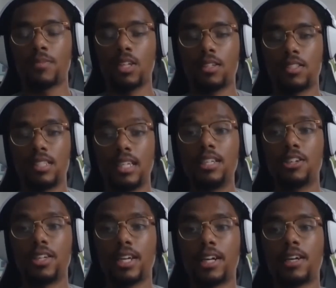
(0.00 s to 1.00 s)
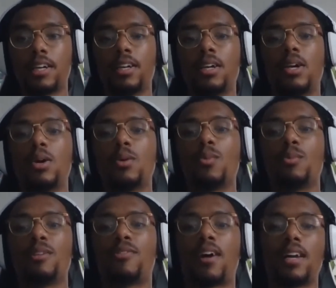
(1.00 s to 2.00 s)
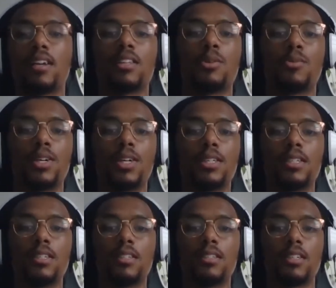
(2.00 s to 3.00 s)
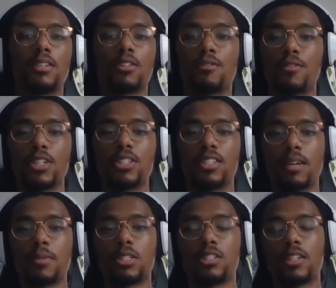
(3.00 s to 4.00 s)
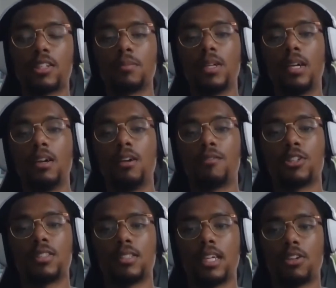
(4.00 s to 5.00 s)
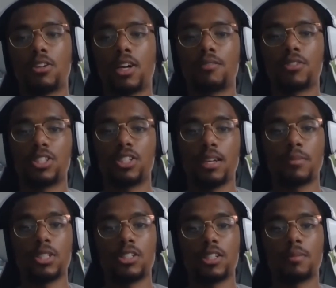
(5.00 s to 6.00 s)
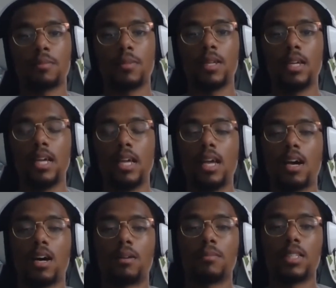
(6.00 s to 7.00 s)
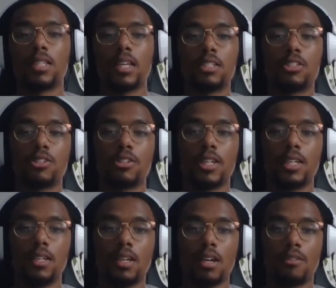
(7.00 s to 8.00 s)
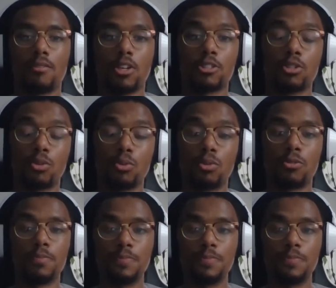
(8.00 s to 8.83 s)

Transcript: senior year, when we finally won, the first Centennial Conference championship in the history of our school.